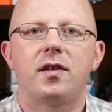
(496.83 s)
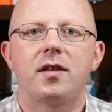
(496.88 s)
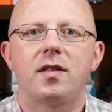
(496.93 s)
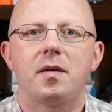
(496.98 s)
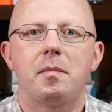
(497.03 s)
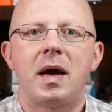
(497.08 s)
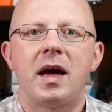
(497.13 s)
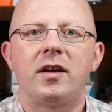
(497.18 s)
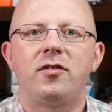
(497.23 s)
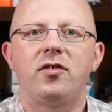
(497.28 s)
to
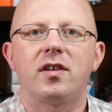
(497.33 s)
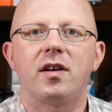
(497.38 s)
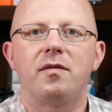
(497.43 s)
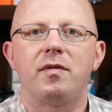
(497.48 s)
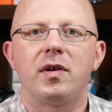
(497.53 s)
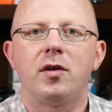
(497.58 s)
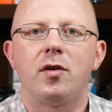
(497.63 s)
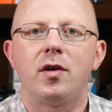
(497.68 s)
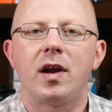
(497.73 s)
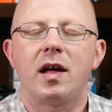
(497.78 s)
the magic
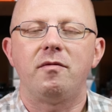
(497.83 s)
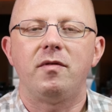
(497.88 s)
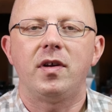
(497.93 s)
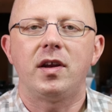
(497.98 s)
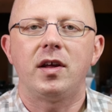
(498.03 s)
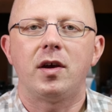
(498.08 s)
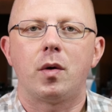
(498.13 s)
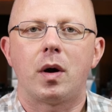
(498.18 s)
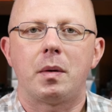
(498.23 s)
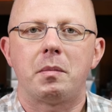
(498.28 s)
of internet
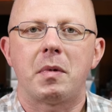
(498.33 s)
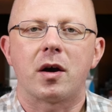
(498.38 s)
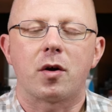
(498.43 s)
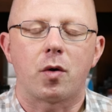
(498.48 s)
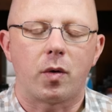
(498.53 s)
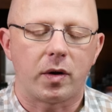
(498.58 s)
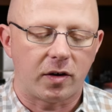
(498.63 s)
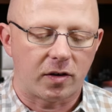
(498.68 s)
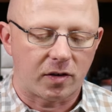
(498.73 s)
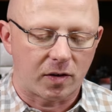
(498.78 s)
video, I'm not
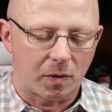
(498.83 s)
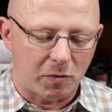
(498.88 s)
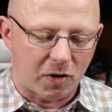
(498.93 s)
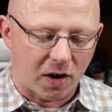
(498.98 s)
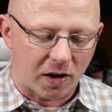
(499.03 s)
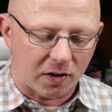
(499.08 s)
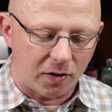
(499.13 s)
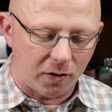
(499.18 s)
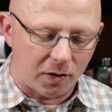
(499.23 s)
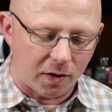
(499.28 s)
going to
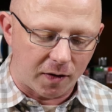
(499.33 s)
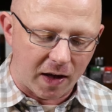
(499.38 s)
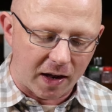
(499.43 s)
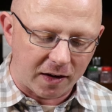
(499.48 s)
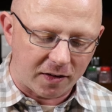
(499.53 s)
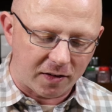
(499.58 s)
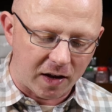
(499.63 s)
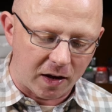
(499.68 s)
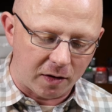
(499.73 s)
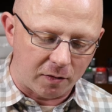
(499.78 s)
subject you to
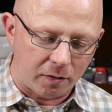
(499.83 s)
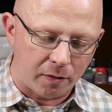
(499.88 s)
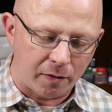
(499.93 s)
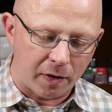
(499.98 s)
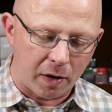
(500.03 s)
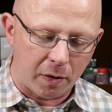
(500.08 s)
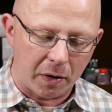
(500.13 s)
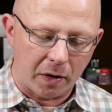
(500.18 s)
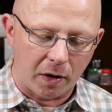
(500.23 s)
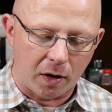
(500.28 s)
that sound for
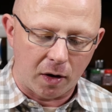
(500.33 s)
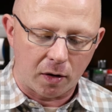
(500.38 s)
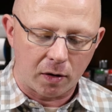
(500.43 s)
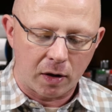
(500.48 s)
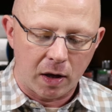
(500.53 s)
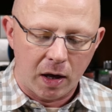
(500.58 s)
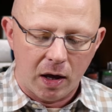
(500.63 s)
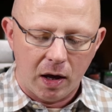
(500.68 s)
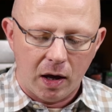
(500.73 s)
very long.